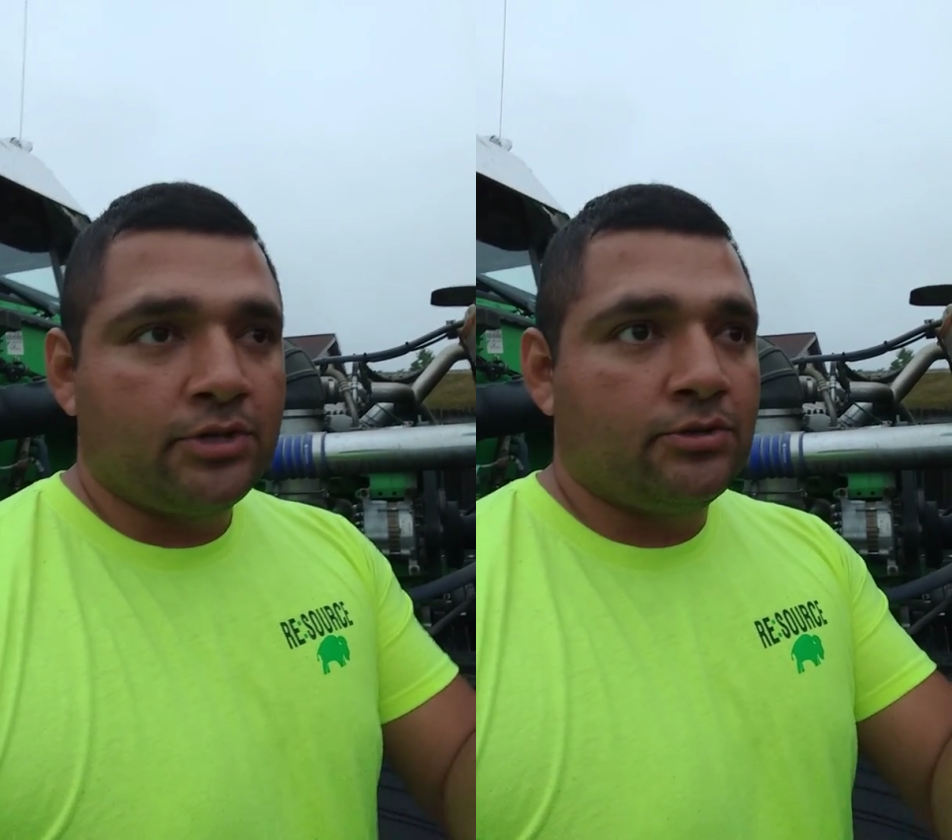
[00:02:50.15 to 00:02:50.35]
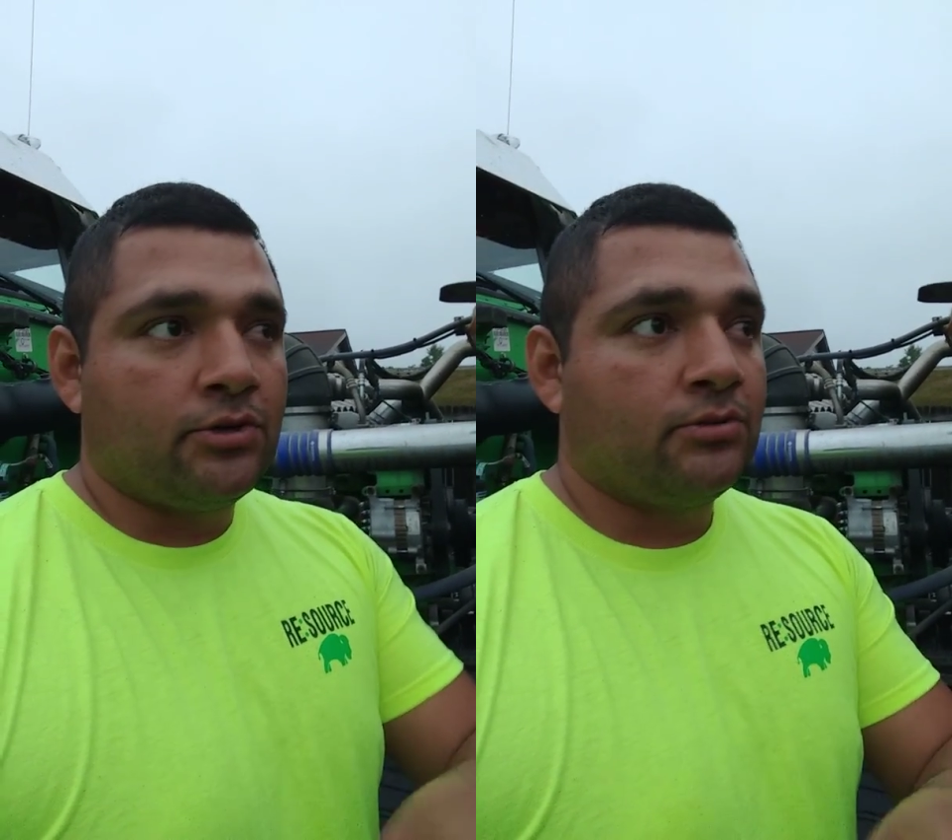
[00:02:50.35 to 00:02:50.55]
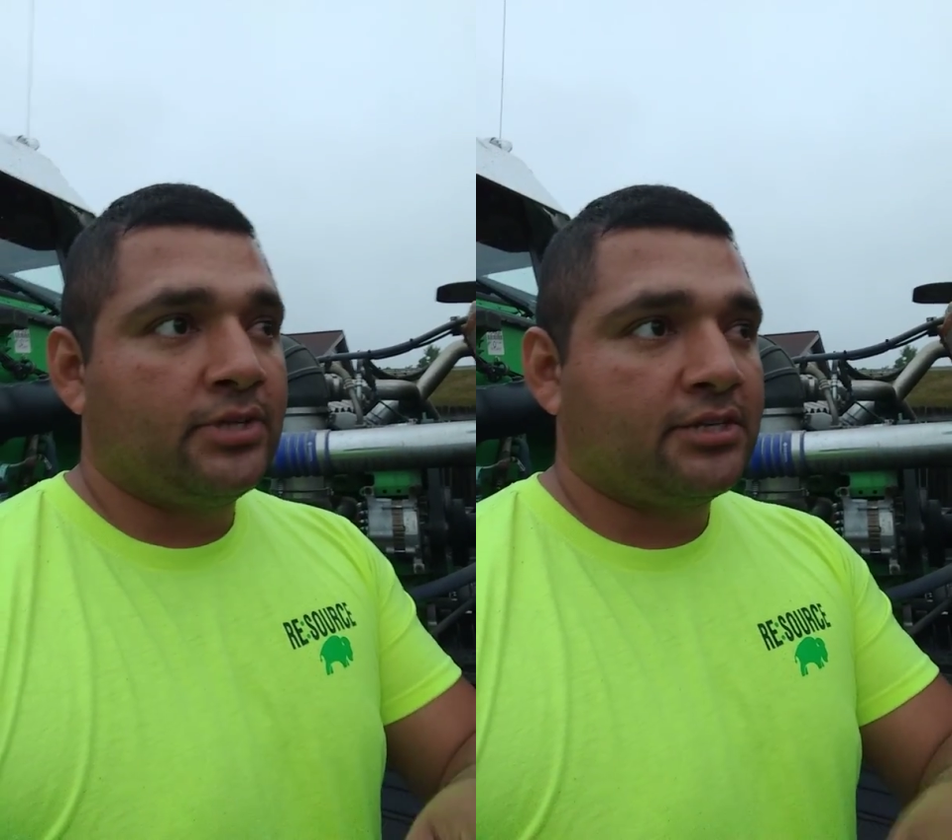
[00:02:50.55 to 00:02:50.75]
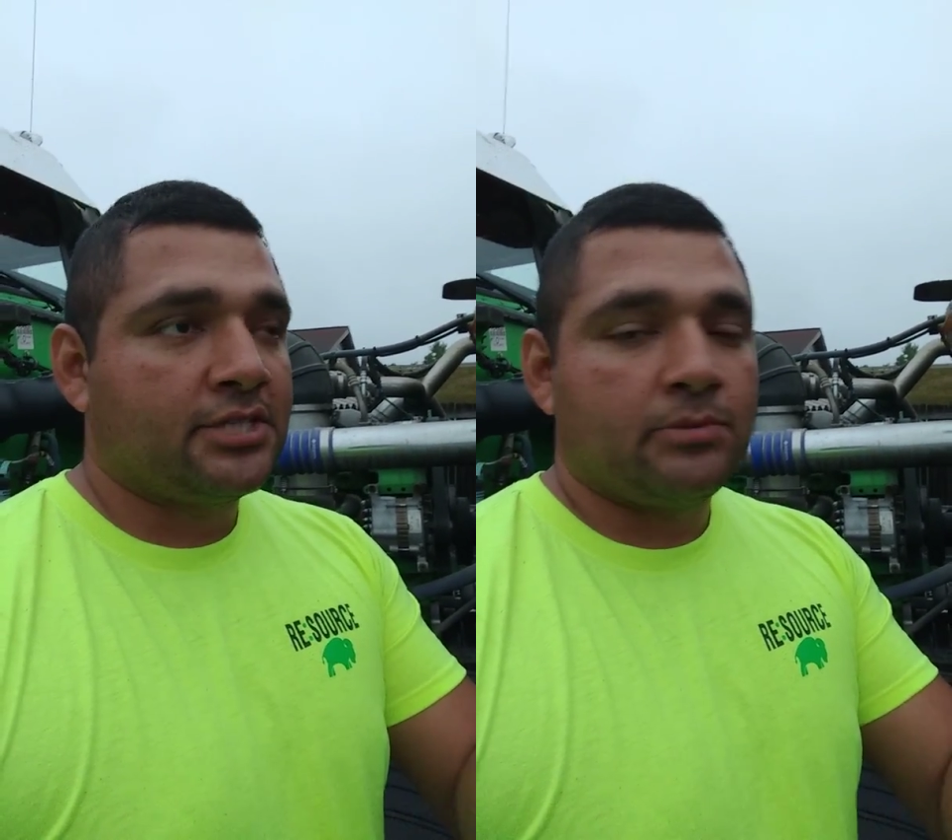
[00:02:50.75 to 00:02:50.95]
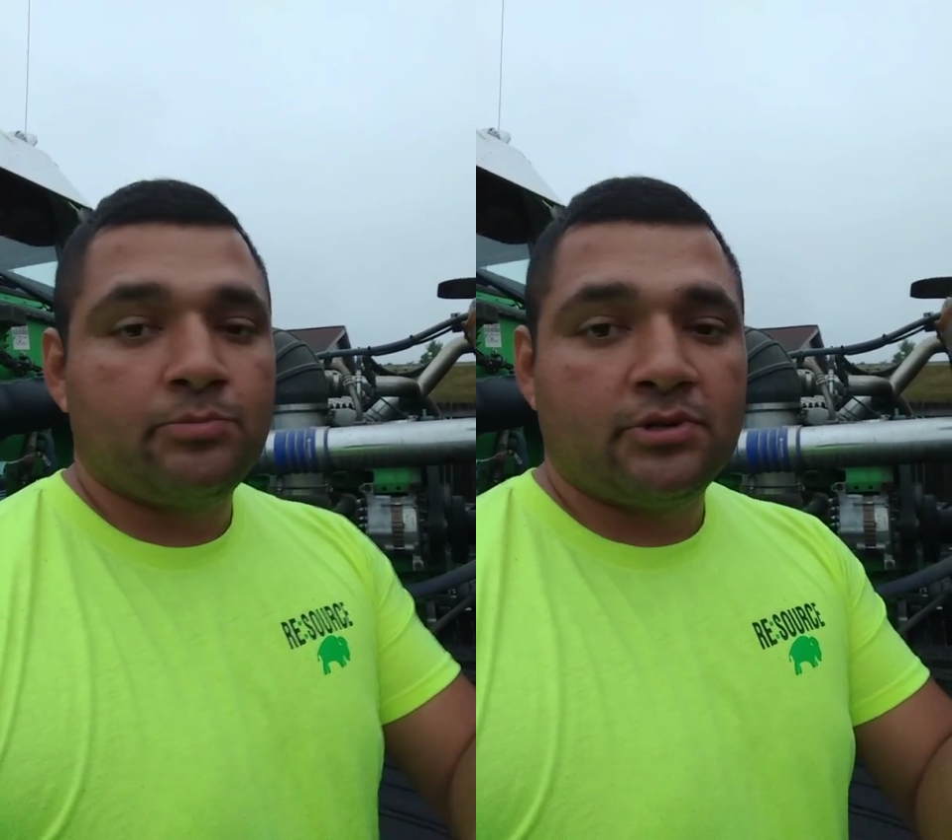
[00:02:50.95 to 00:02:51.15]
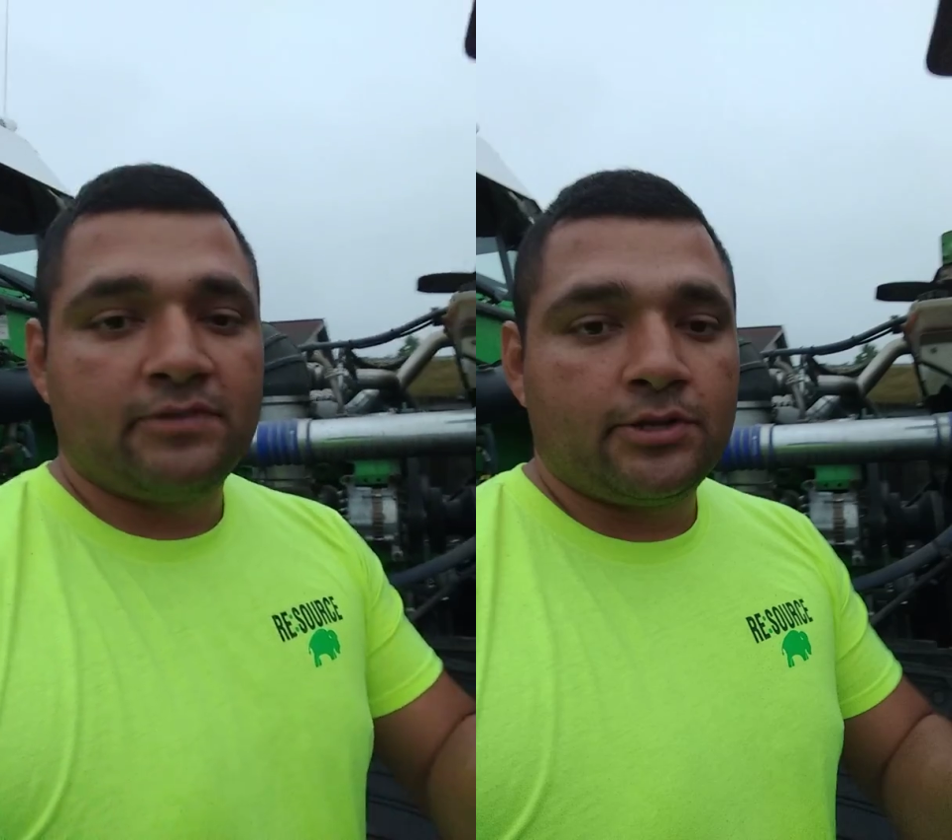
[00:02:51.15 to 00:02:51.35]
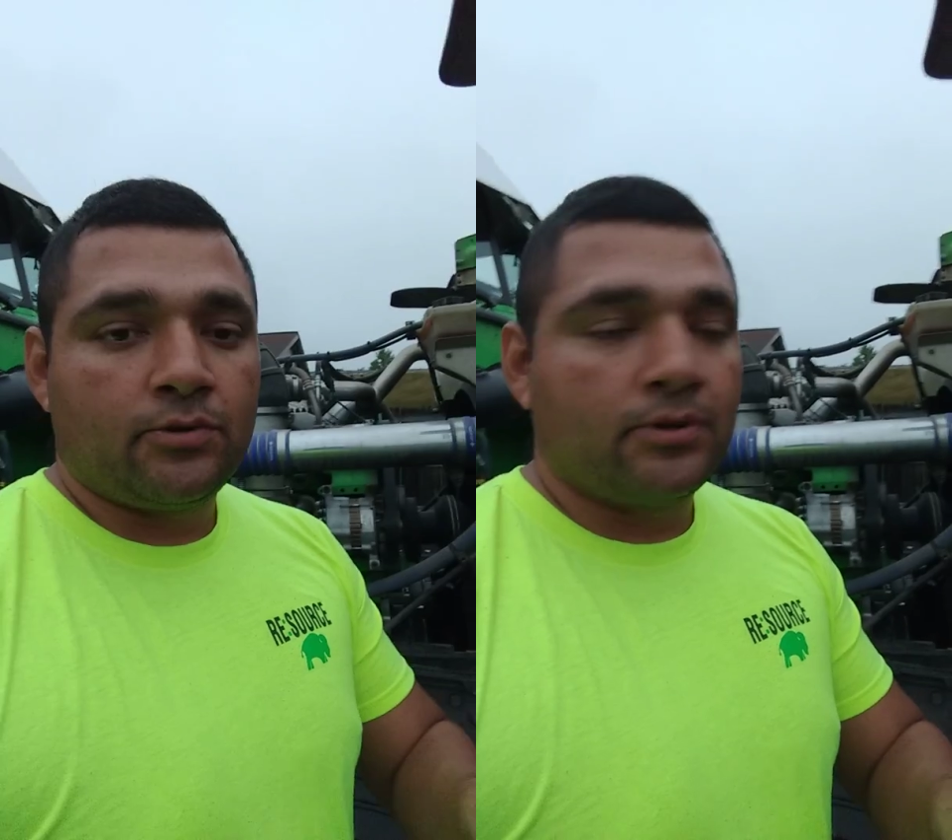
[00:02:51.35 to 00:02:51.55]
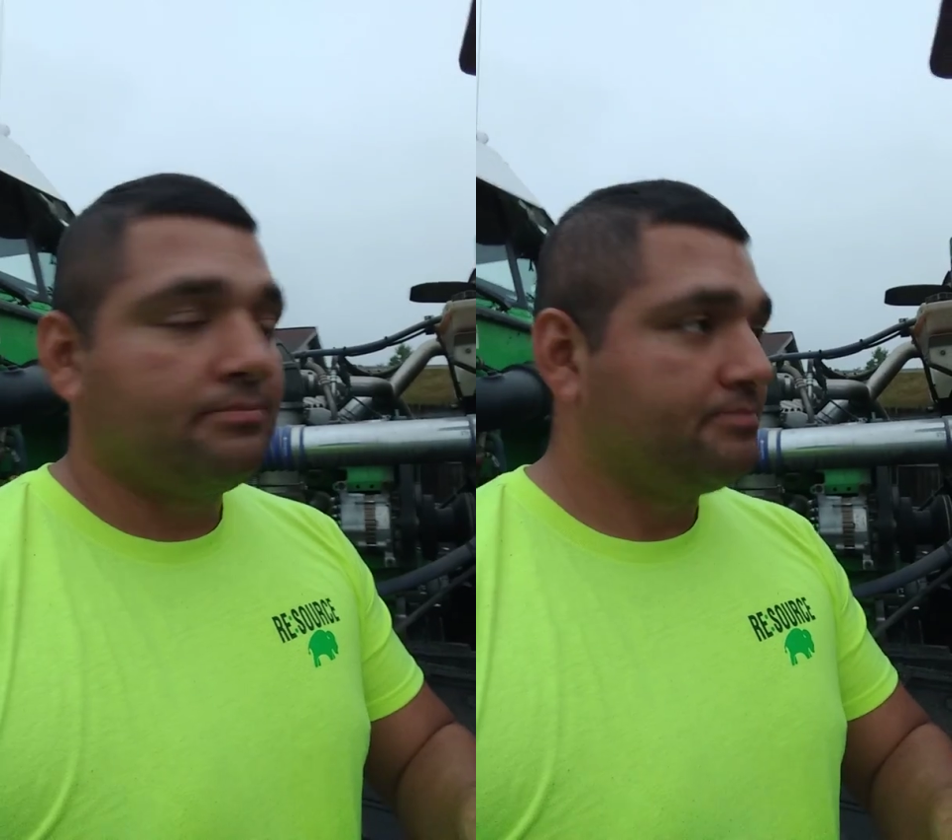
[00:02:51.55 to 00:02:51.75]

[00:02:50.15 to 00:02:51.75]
you know next time I put a video up,